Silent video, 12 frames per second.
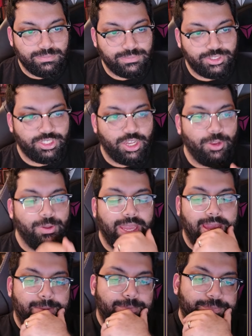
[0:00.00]
So
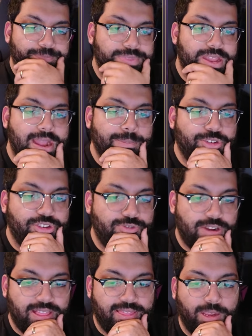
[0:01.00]
yeah, I'm just
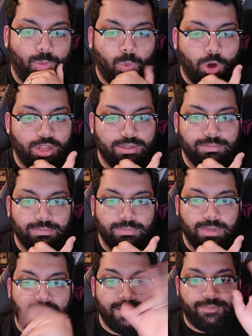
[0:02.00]
trying to think what
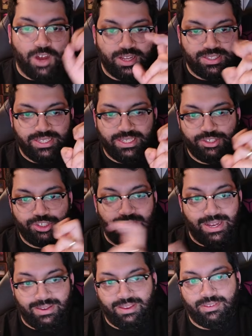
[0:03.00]
advantage
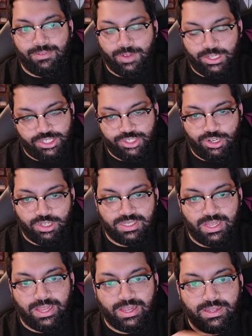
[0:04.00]
and disadvantage looks
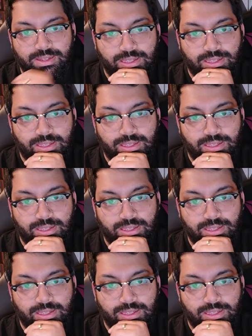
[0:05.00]
like